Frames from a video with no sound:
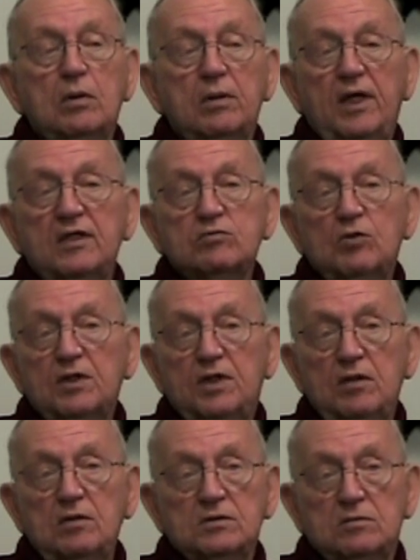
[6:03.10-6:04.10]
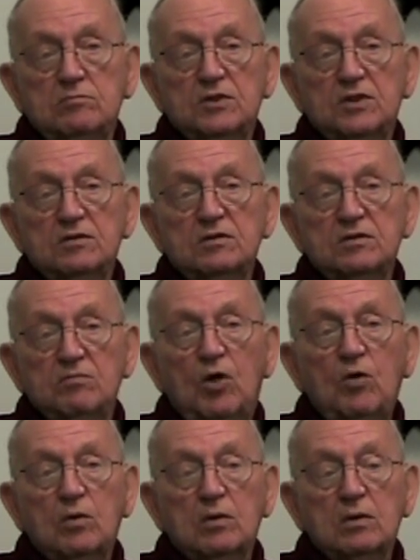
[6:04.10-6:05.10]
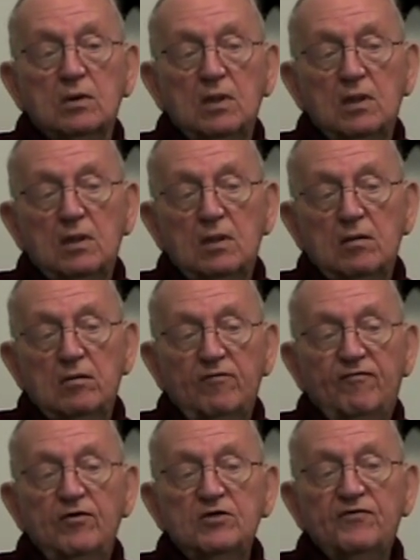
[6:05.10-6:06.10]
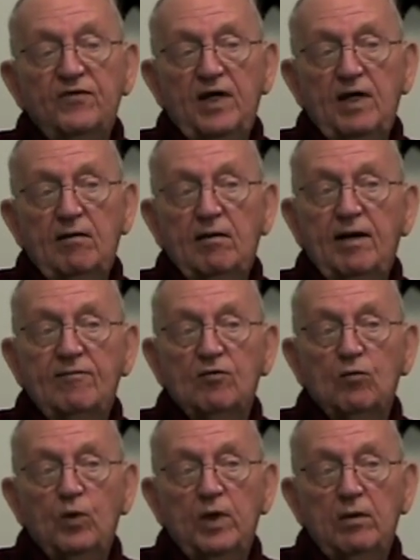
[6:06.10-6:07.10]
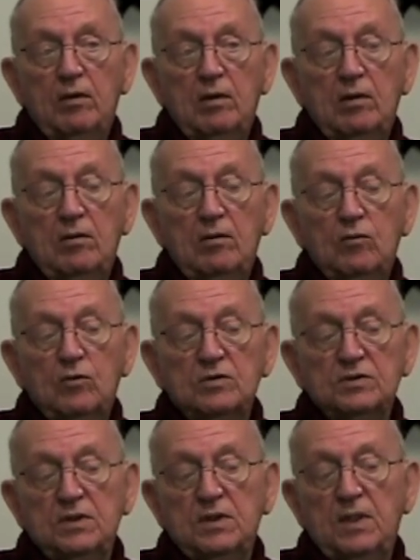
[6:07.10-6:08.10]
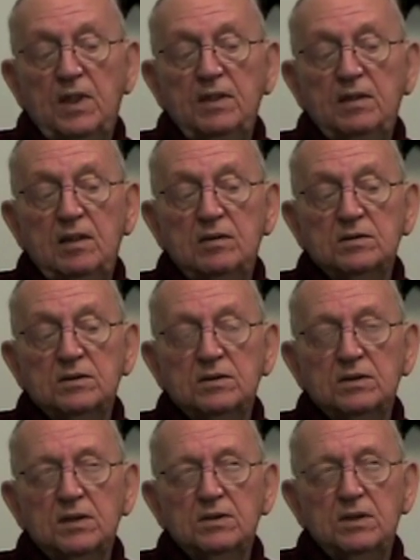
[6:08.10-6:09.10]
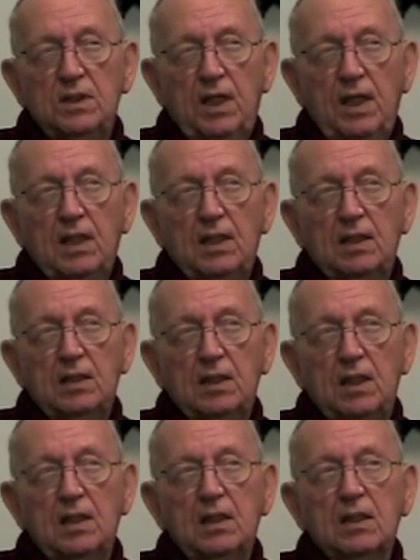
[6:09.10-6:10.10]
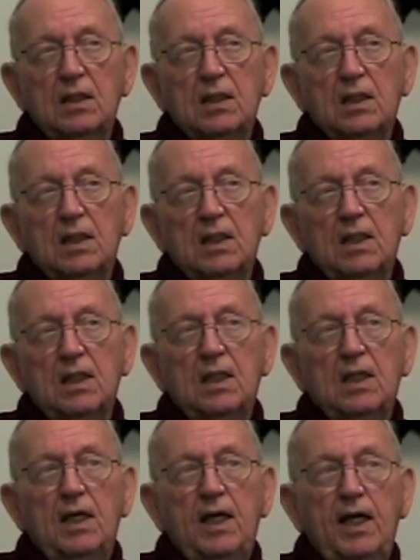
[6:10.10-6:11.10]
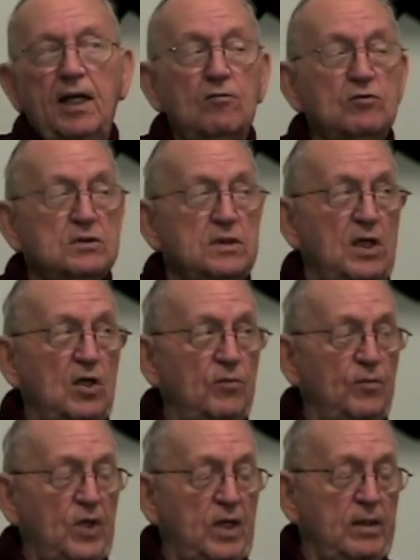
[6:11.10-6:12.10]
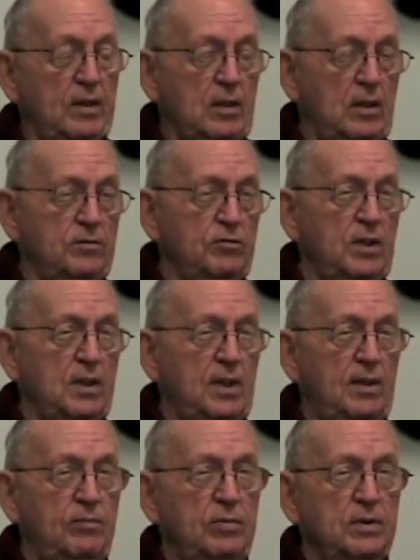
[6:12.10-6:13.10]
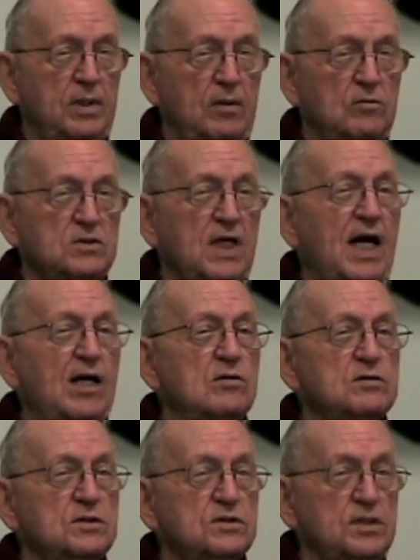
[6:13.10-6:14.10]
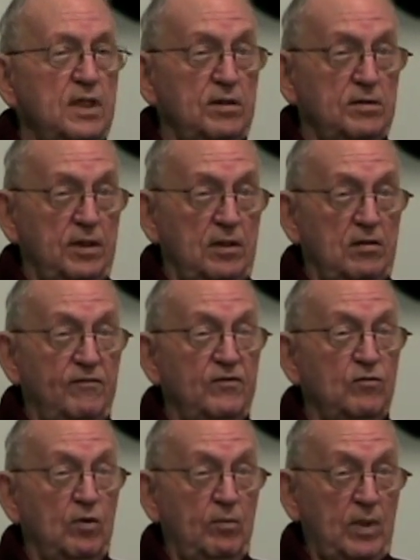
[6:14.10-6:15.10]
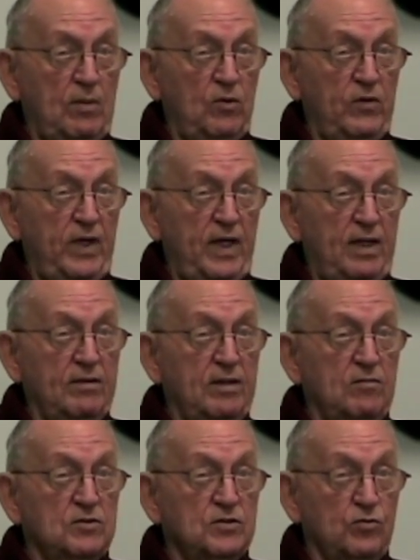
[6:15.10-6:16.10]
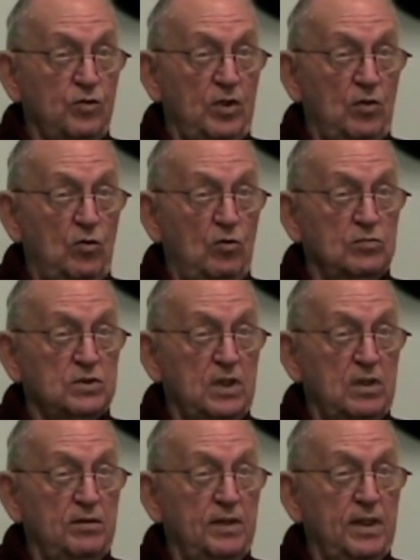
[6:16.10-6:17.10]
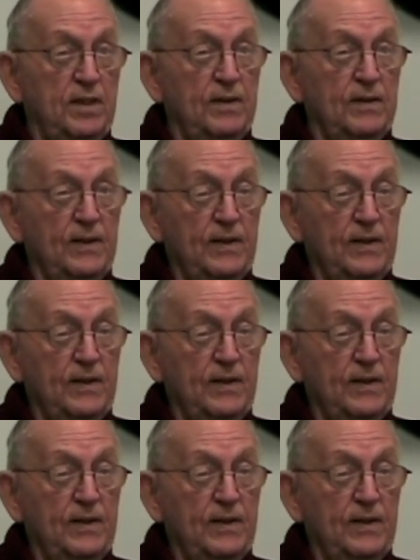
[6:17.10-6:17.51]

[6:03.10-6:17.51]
and that's what kills them, is the smoke. The first fire I ever went on was in 1968, I think, and it was down by the country club. There was houses down there, if you remember that. There was 3 homes down there,